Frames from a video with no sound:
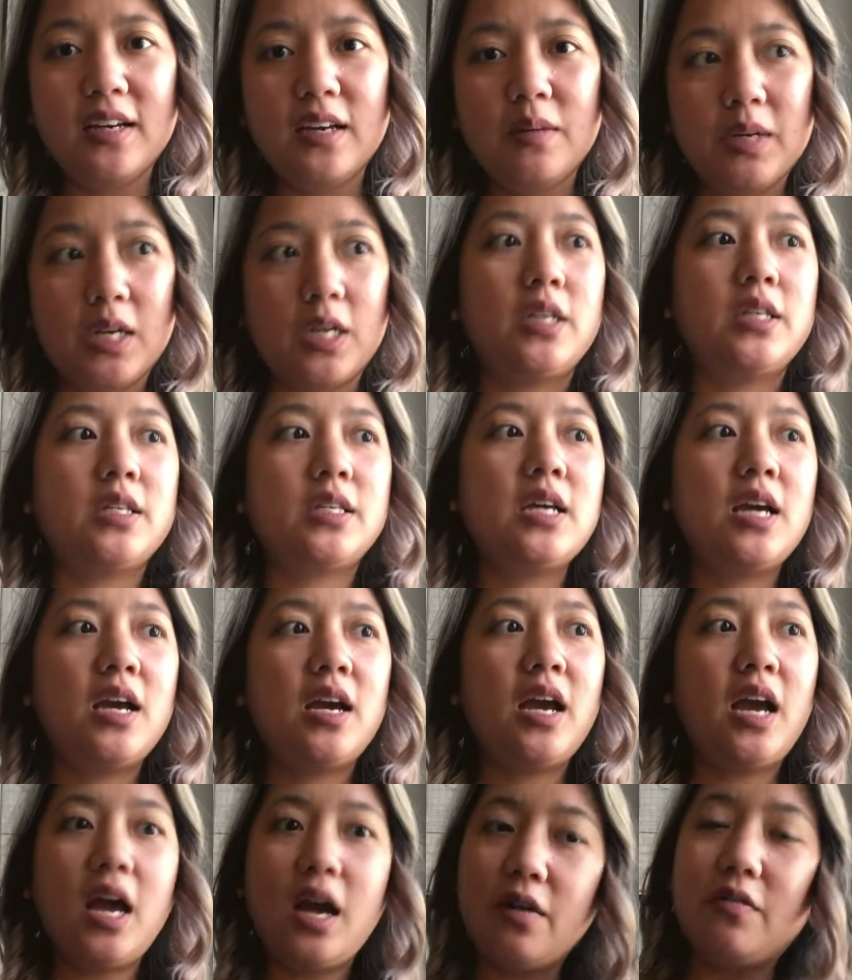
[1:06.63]
because
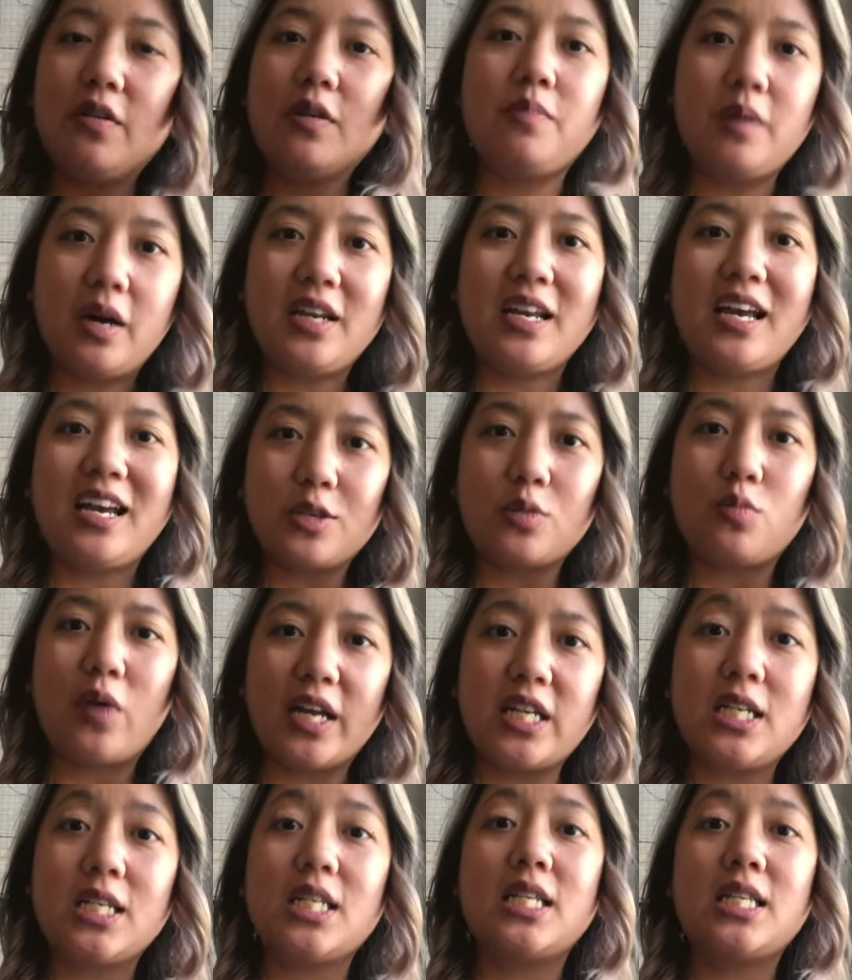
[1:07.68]
everybody has a
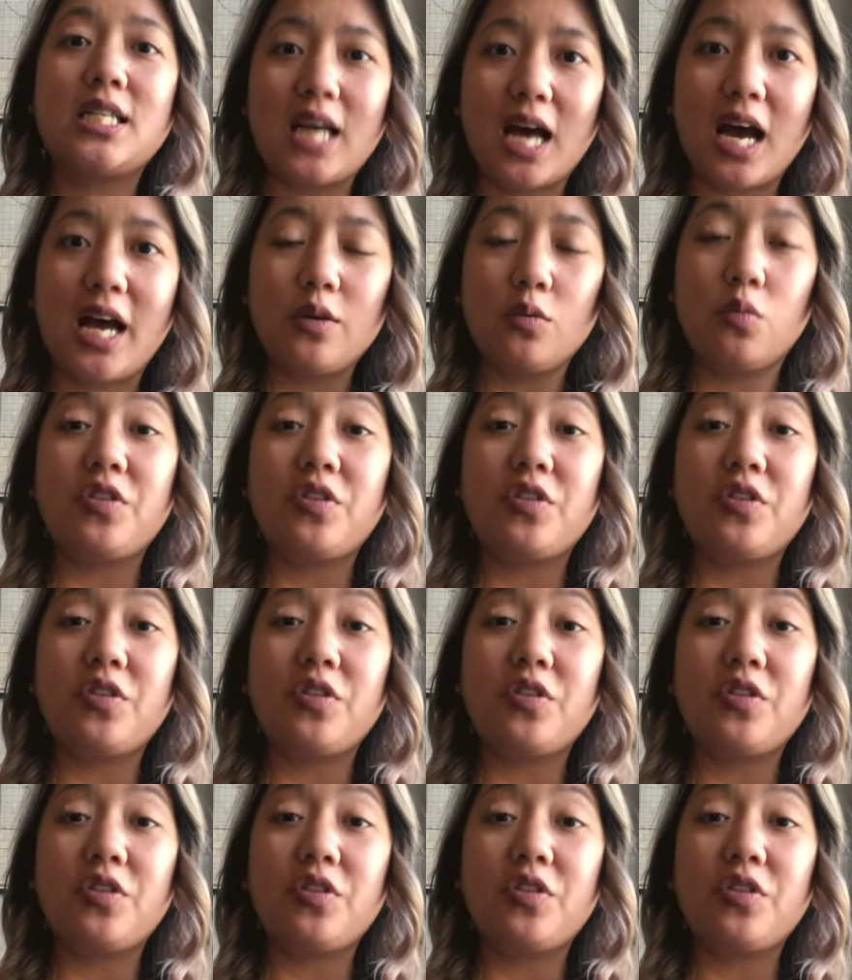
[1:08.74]
right to decide